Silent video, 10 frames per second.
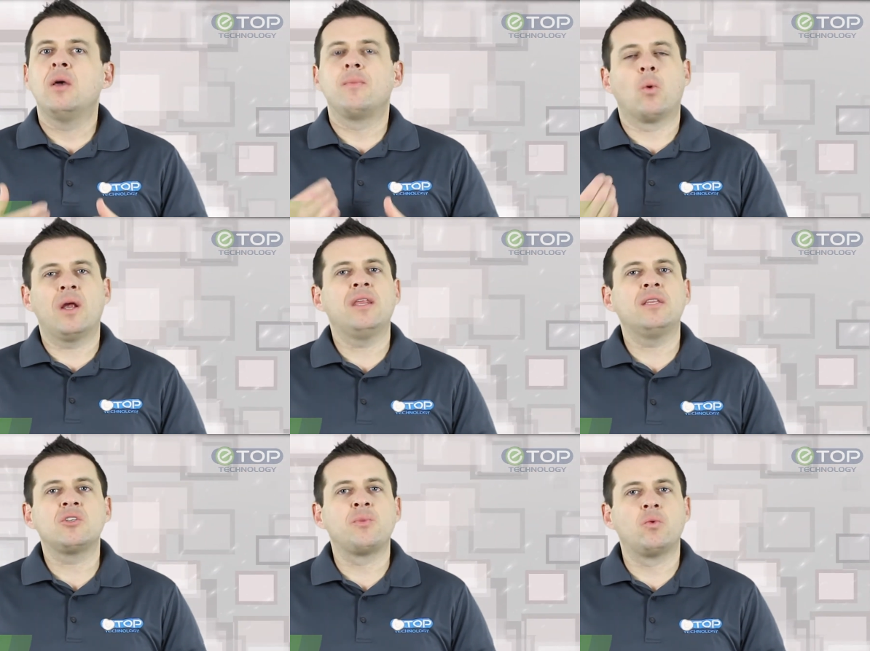But where I think
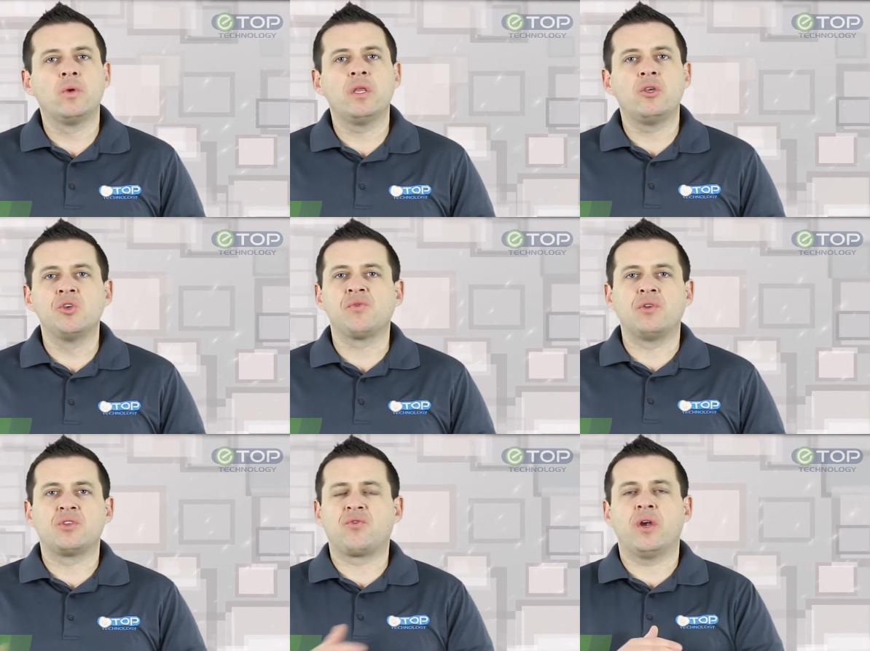this will be really
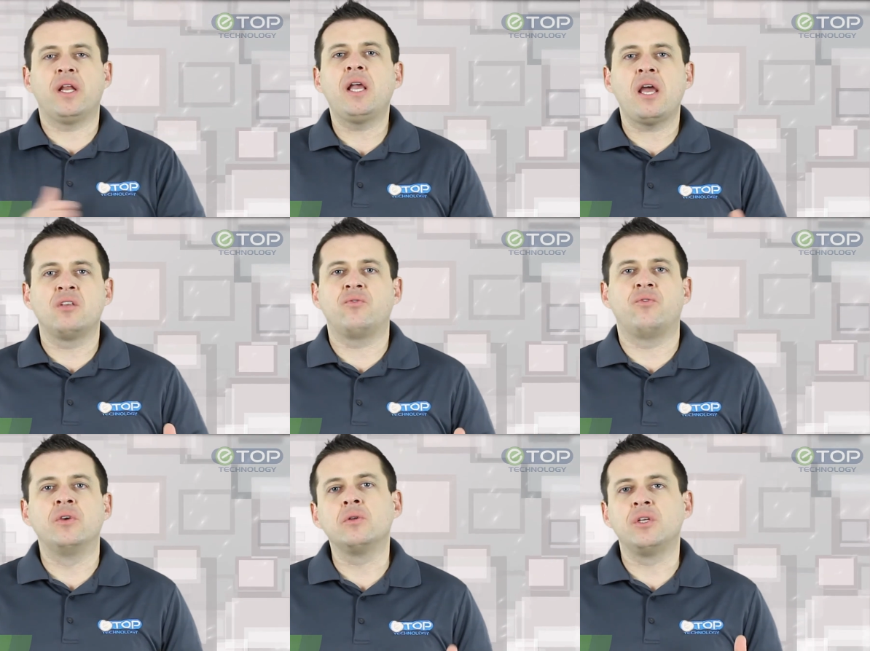useful is for any kind of
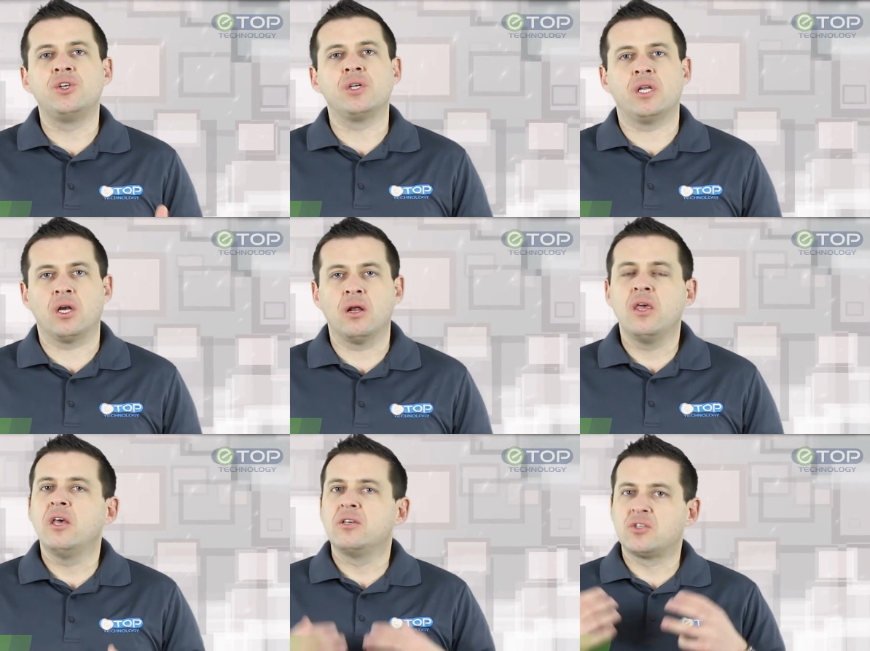field engineer.
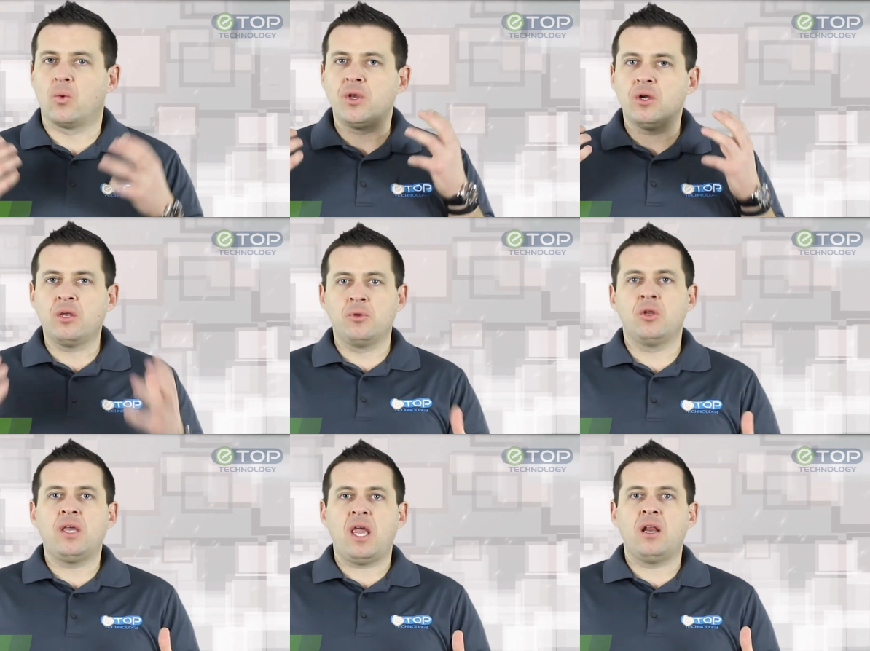So when you're
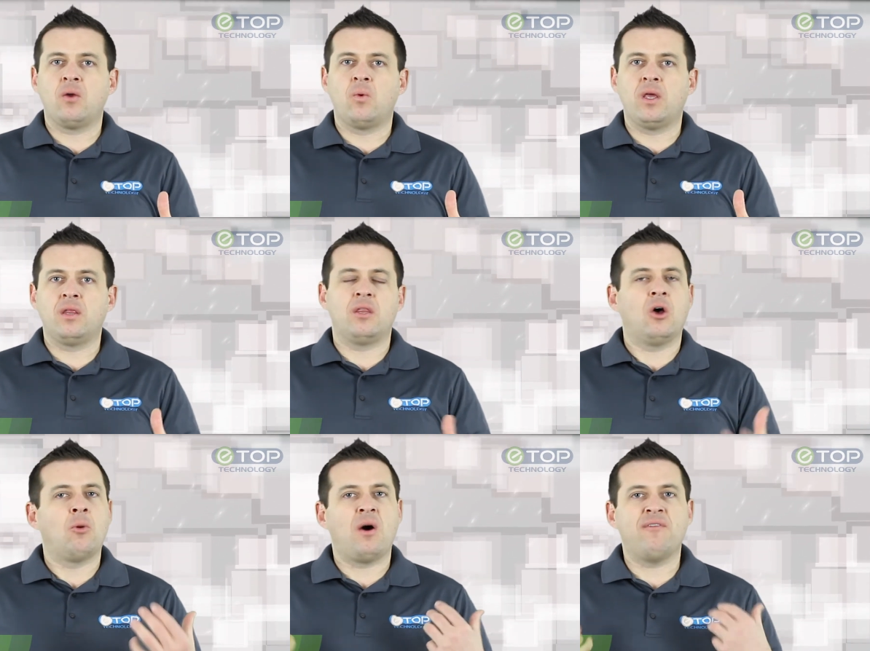communicating with the
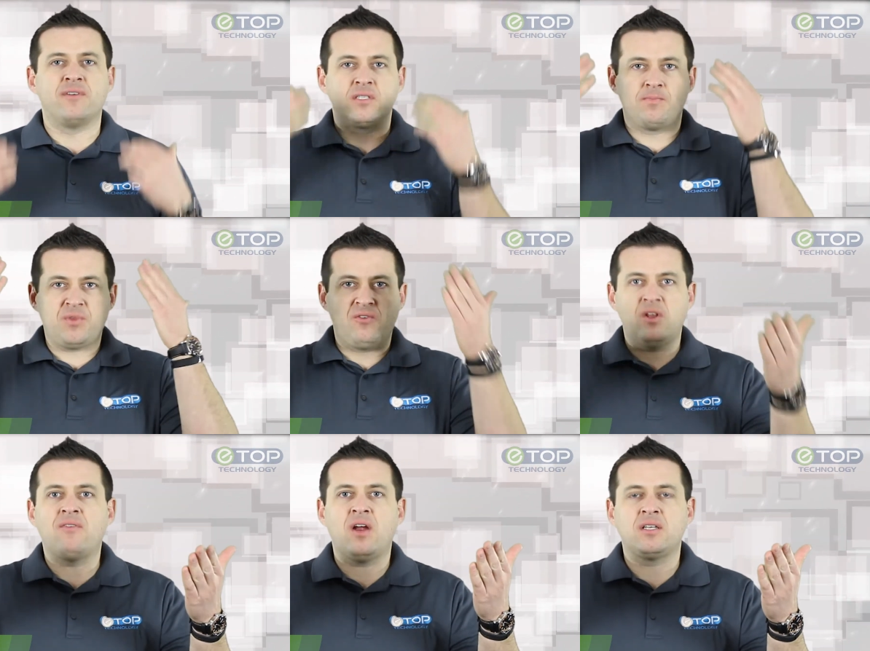home office, if you
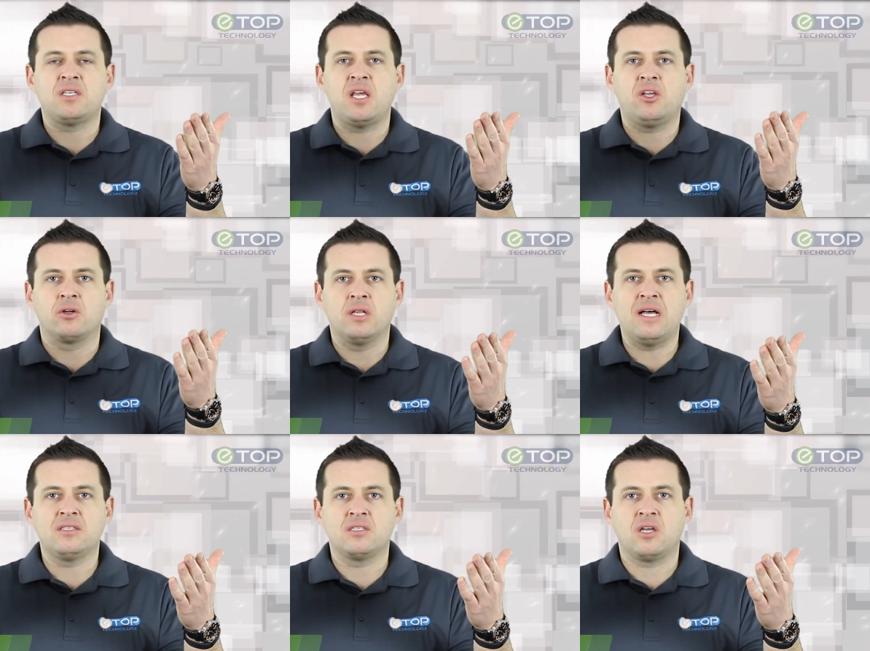never had to take your
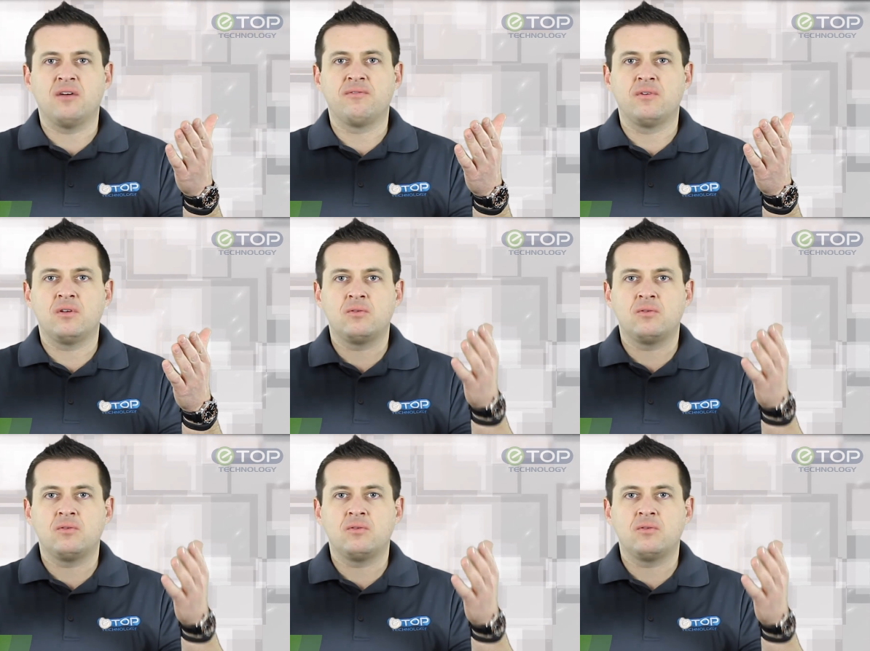glasses off,